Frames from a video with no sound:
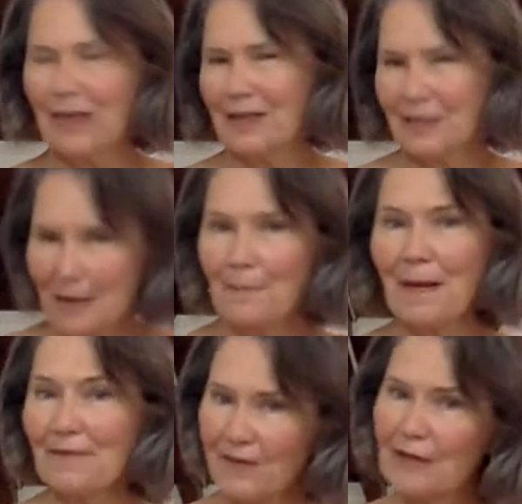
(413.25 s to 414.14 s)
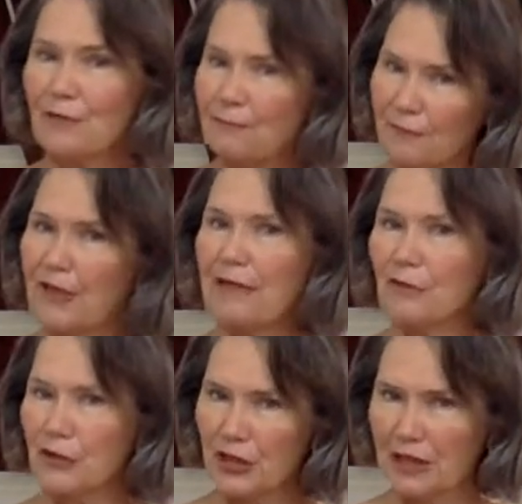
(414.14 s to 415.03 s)
It's not my favorite
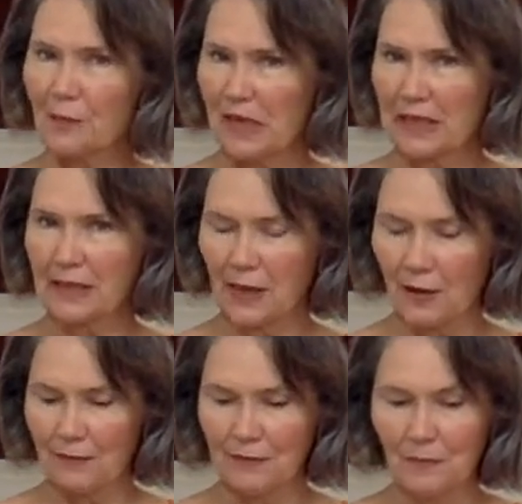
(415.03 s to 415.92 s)
flavor just by itself.